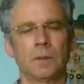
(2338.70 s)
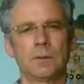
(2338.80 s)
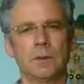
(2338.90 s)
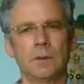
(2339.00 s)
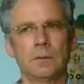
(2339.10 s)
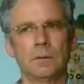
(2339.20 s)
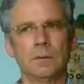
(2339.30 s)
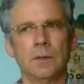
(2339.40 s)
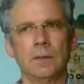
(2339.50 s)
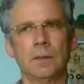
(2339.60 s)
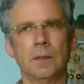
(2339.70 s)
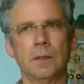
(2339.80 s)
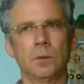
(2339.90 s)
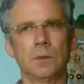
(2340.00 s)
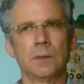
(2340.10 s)
So, I think in
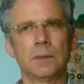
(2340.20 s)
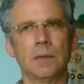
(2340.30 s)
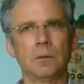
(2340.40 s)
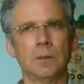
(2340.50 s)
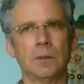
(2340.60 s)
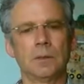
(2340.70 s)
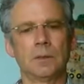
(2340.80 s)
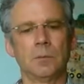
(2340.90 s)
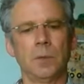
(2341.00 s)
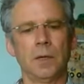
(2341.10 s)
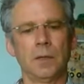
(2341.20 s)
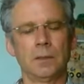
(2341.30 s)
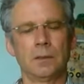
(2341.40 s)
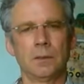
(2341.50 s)
our world today, we're not about